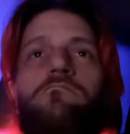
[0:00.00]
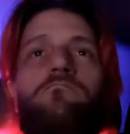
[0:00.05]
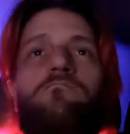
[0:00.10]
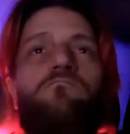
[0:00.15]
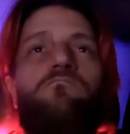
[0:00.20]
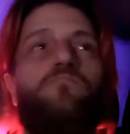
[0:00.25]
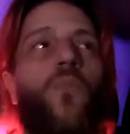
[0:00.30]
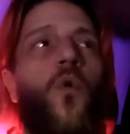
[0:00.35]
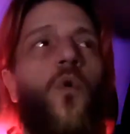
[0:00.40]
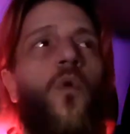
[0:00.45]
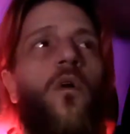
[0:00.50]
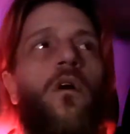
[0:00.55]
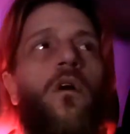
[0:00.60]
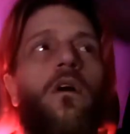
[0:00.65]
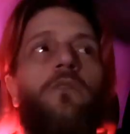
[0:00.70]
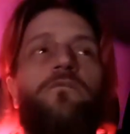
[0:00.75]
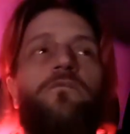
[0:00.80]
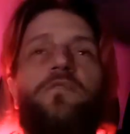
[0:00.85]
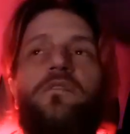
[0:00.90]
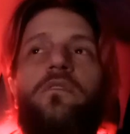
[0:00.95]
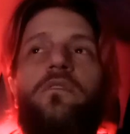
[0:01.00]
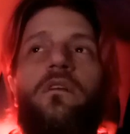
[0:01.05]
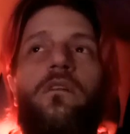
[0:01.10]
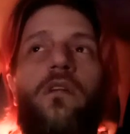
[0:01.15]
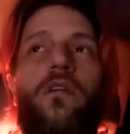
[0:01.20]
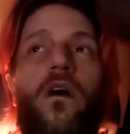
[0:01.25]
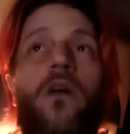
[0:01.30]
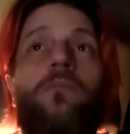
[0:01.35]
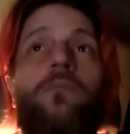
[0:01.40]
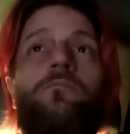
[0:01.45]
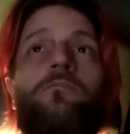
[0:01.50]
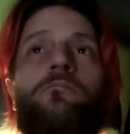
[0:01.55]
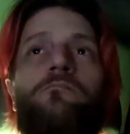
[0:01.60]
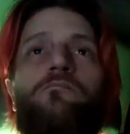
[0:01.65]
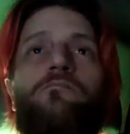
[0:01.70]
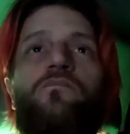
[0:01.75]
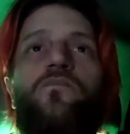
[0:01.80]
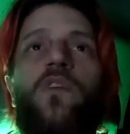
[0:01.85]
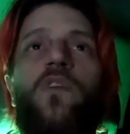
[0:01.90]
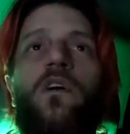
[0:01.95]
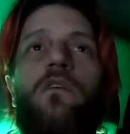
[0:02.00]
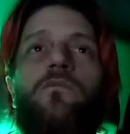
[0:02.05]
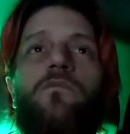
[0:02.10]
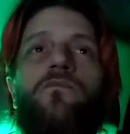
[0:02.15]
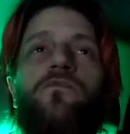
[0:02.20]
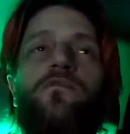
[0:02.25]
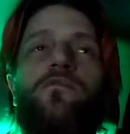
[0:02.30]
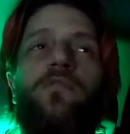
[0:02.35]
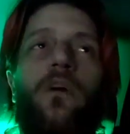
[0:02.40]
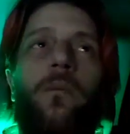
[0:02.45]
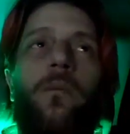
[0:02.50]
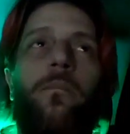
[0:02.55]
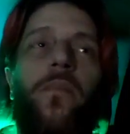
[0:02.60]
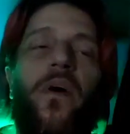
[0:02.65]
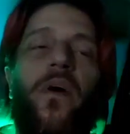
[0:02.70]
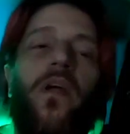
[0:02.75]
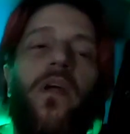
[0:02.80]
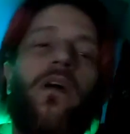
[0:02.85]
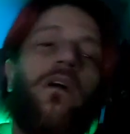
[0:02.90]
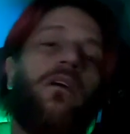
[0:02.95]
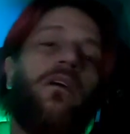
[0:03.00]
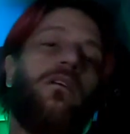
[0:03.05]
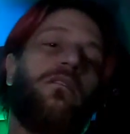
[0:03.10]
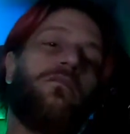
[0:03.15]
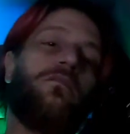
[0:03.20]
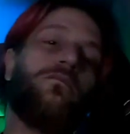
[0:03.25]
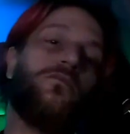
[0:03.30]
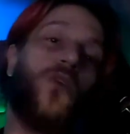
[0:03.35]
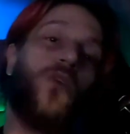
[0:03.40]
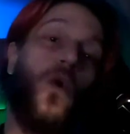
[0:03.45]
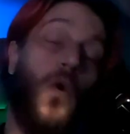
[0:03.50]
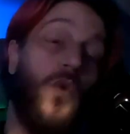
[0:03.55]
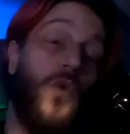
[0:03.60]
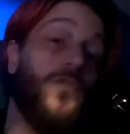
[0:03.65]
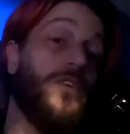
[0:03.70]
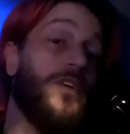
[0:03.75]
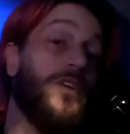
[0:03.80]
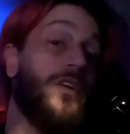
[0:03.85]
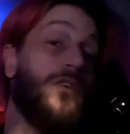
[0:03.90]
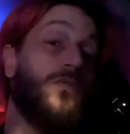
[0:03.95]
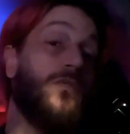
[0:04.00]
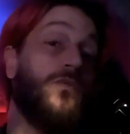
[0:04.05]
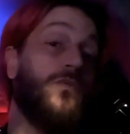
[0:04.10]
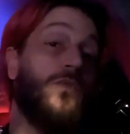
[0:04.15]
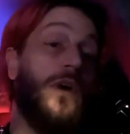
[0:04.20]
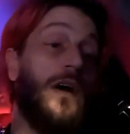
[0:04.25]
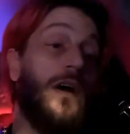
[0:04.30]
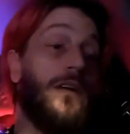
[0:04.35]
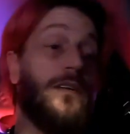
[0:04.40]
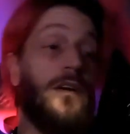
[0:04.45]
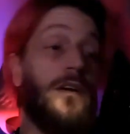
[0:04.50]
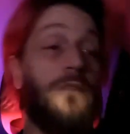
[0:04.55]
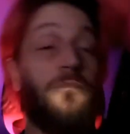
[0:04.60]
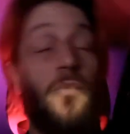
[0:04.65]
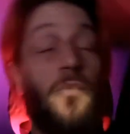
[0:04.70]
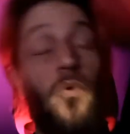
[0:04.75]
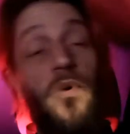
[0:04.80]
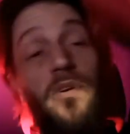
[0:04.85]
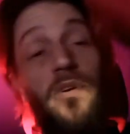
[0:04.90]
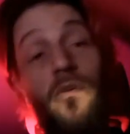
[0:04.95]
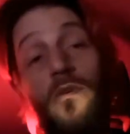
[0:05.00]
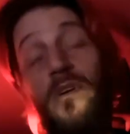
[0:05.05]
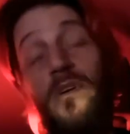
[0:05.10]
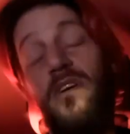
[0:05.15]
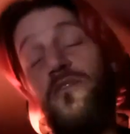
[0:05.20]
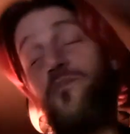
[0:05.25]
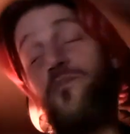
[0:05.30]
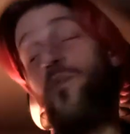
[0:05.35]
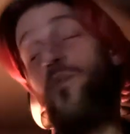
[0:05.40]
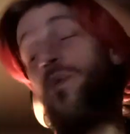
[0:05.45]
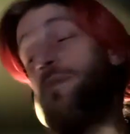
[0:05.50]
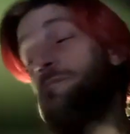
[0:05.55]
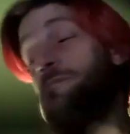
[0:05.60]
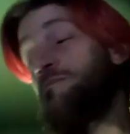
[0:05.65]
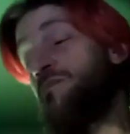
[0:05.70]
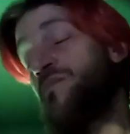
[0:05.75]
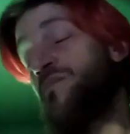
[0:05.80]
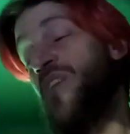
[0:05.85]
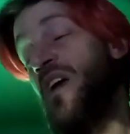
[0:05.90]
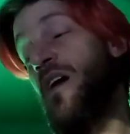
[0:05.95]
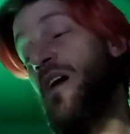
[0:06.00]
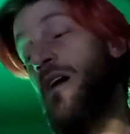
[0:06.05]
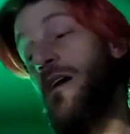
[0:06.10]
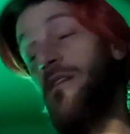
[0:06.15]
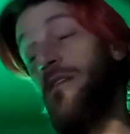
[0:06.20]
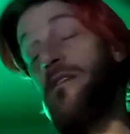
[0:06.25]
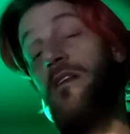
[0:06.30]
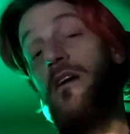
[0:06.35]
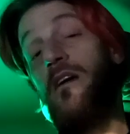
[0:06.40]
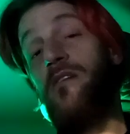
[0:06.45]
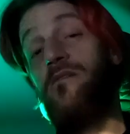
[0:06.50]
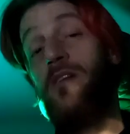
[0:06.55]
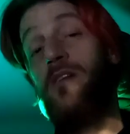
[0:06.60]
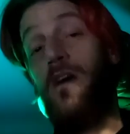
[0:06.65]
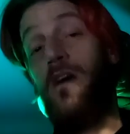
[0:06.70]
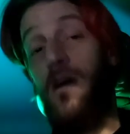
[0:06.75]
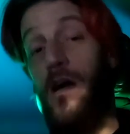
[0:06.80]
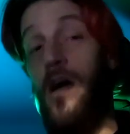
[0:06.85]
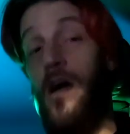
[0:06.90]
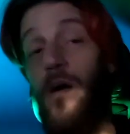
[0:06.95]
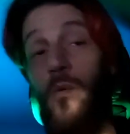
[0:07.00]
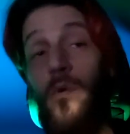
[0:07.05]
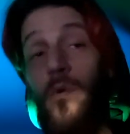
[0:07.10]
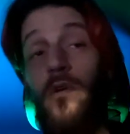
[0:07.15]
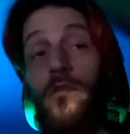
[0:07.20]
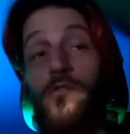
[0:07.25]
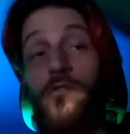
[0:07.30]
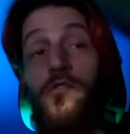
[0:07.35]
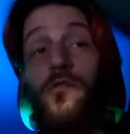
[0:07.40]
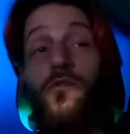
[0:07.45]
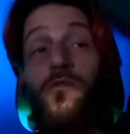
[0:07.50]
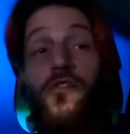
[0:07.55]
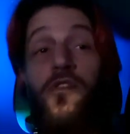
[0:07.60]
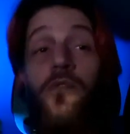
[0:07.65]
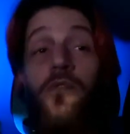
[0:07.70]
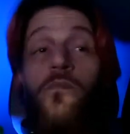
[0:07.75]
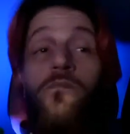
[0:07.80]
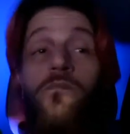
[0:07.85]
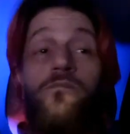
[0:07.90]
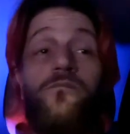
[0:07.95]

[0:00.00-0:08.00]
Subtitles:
more often than not, if somebody is holding you at gunpoint or knife point and they say, I will shoot you,